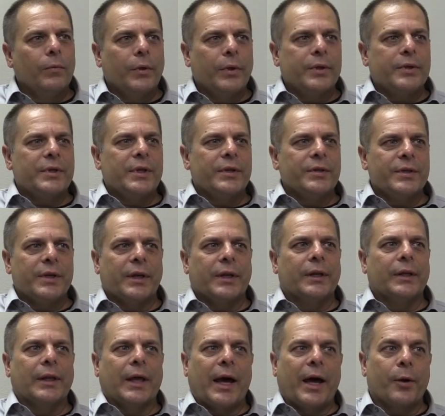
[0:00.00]
Well, it sounds like
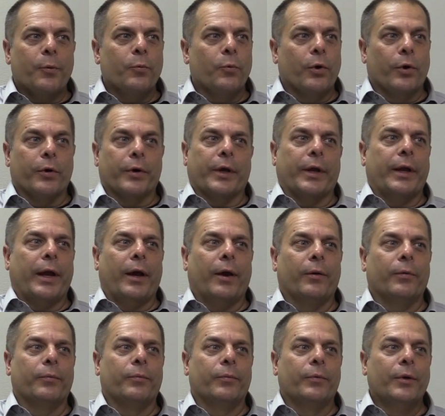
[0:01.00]
a lot of work. And
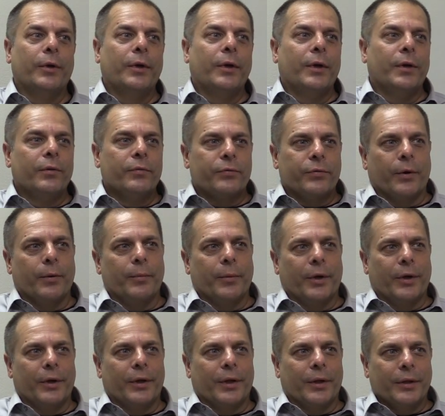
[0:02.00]
now, from
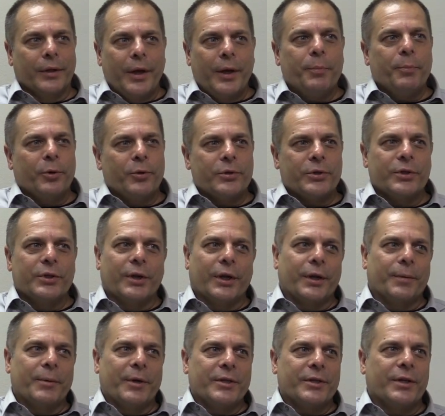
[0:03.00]
a lay person
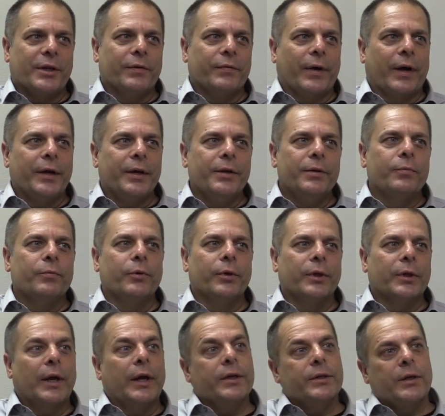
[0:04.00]
like myself, I didn't
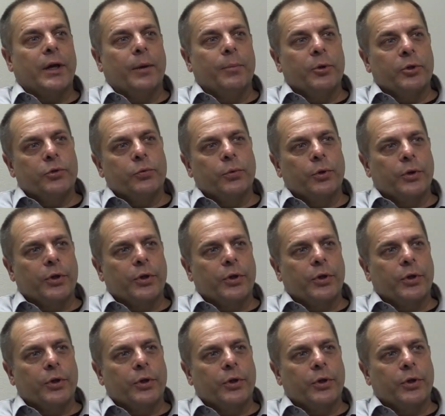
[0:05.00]
realize how much